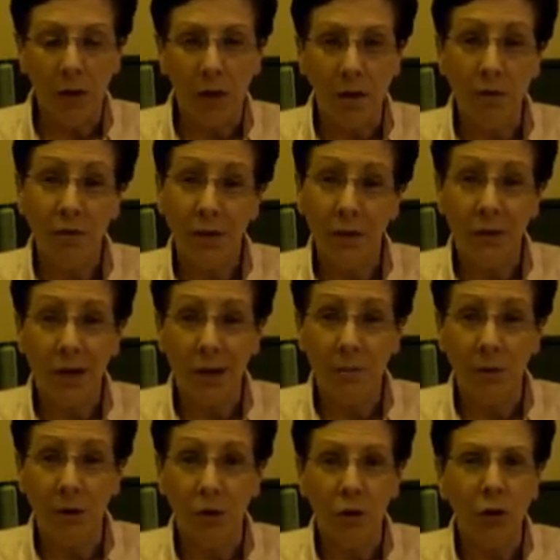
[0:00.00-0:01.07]
and thinks gay
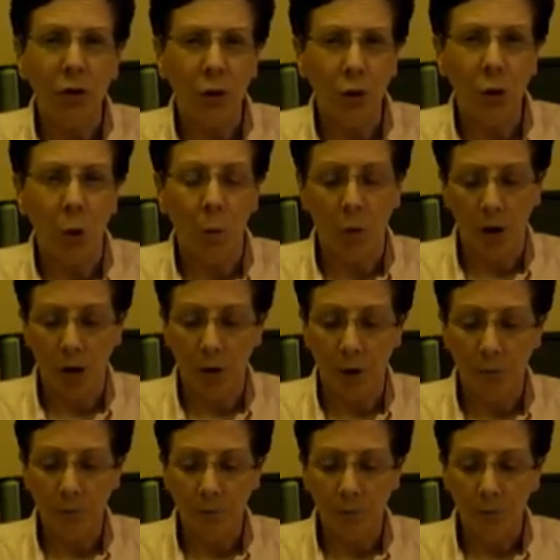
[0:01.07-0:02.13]
marriage is a no-brainer.